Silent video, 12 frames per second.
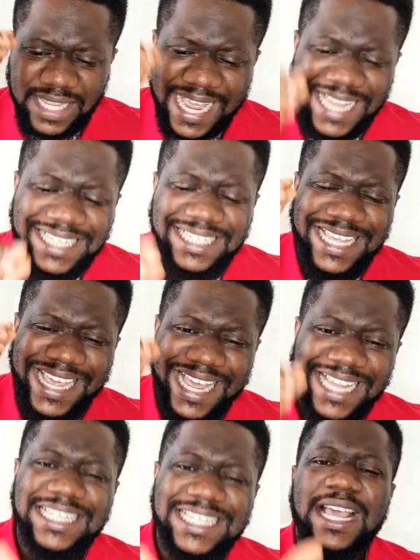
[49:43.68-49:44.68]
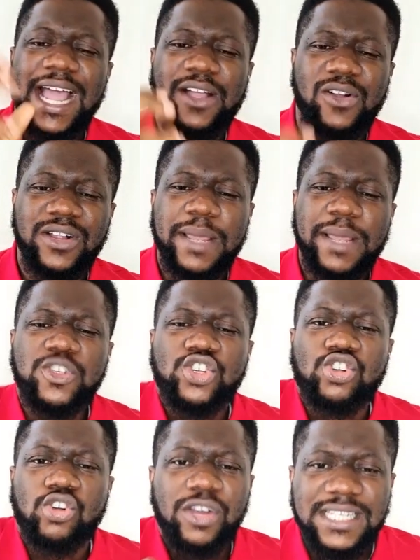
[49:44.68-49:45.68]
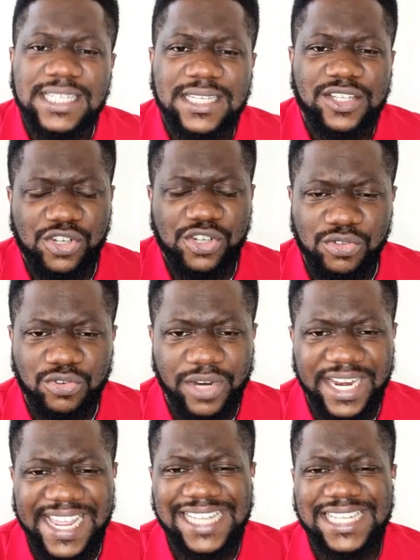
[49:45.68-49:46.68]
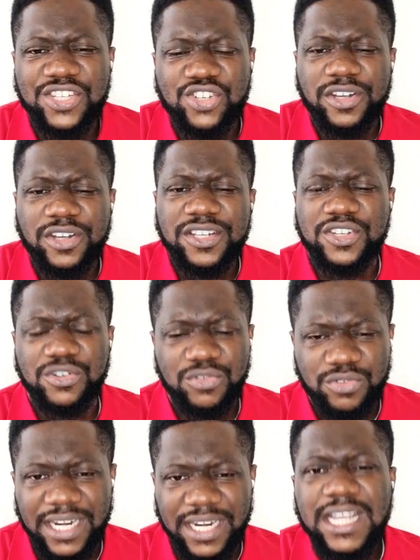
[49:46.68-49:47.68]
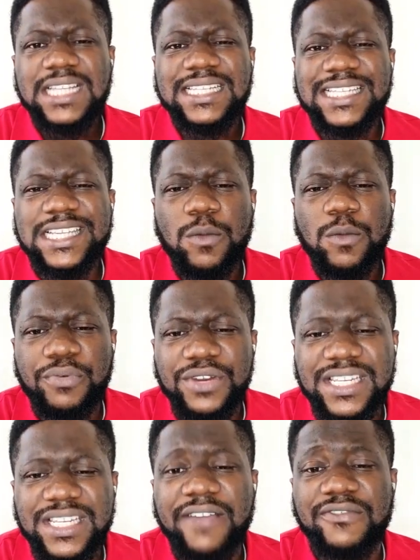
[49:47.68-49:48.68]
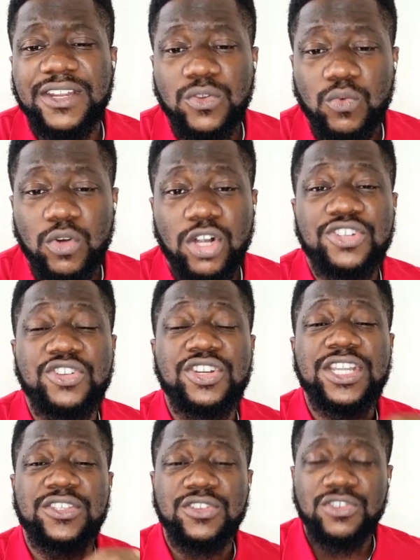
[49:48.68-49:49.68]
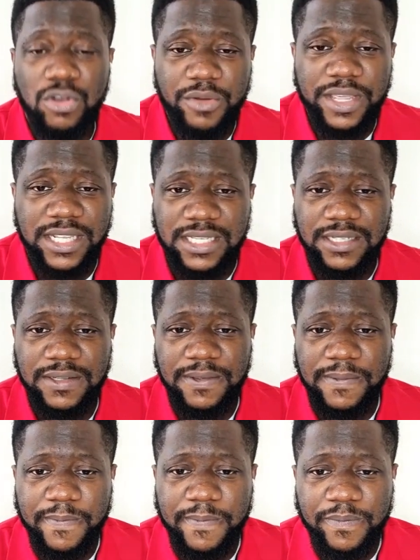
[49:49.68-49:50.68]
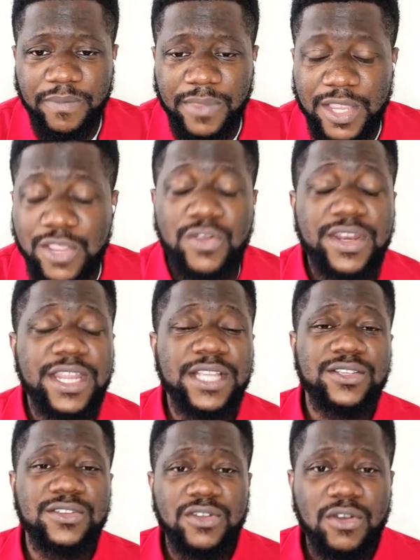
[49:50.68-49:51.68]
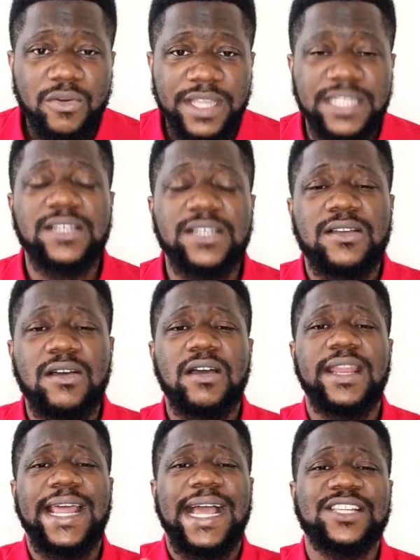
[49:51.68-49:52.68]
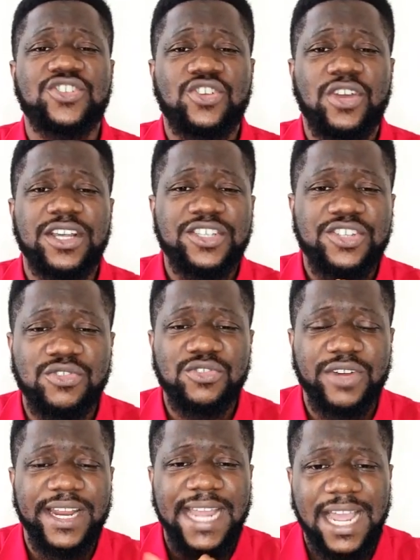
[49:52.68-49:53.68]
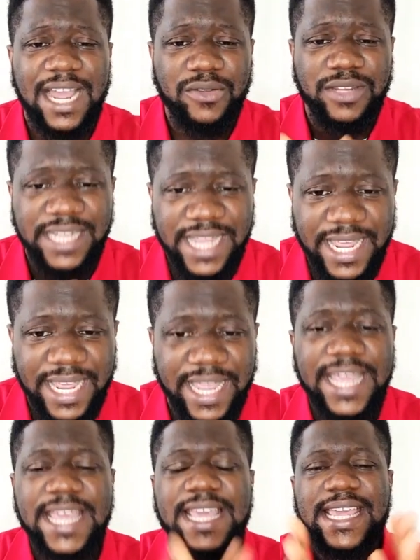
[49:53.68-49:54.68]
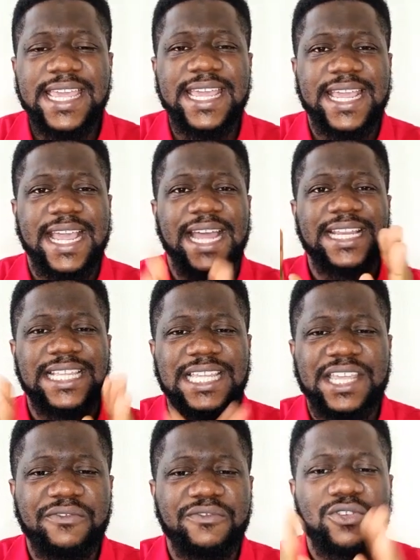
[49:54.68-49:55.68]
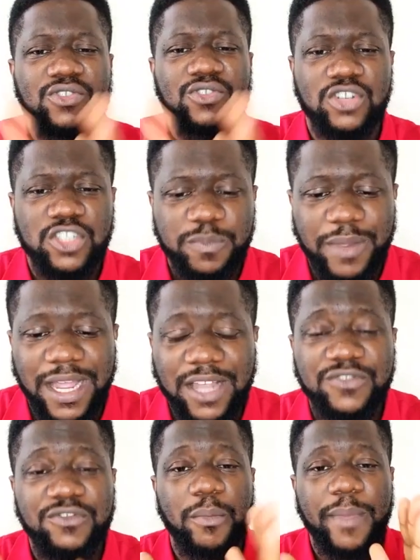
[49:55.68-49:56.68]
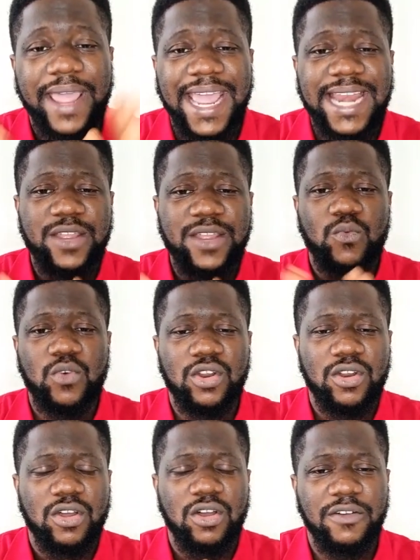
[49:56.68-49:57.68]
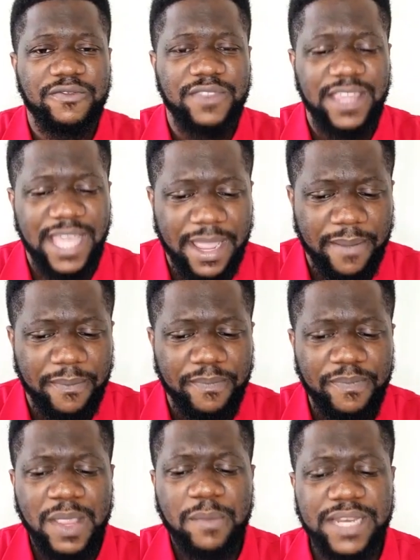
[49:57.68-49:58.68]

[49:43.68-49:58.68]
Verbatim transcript: he has he has i call them choice children he has his choice children still preserved in the world you need to know it you need to know it god has choice children out there he can give you your spouse from any one of them